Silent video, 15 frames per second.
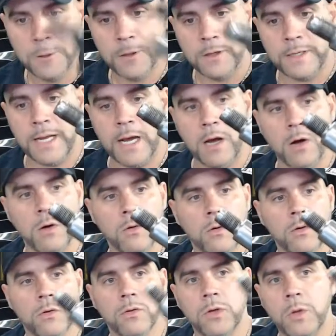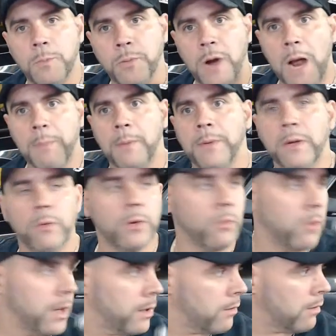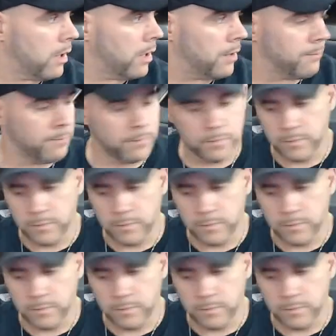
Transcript: Now, you probably would want to run,